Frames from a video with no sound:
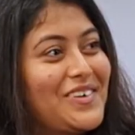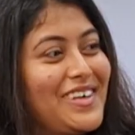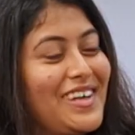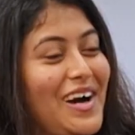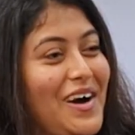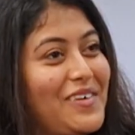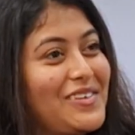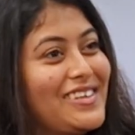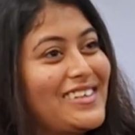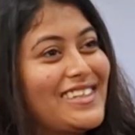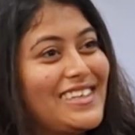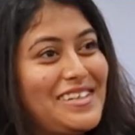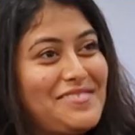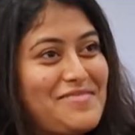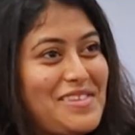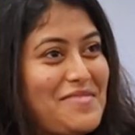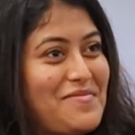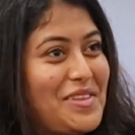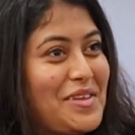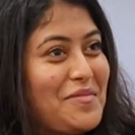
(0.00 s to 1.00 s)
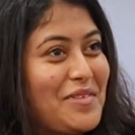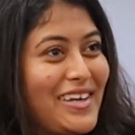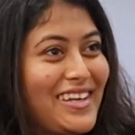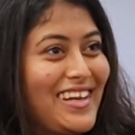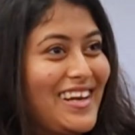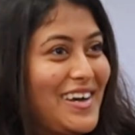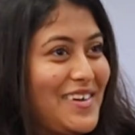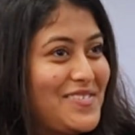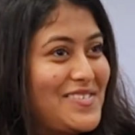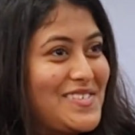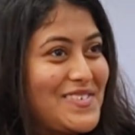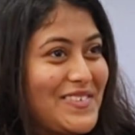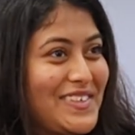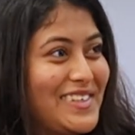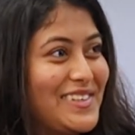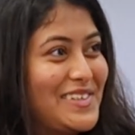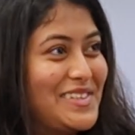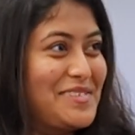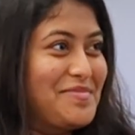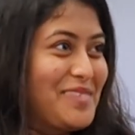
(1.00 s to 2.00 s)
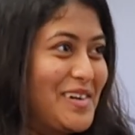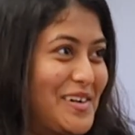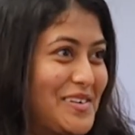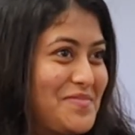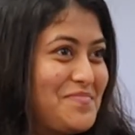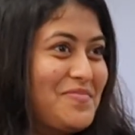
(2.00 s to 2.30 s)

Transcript: now the team everybody loves to hear about,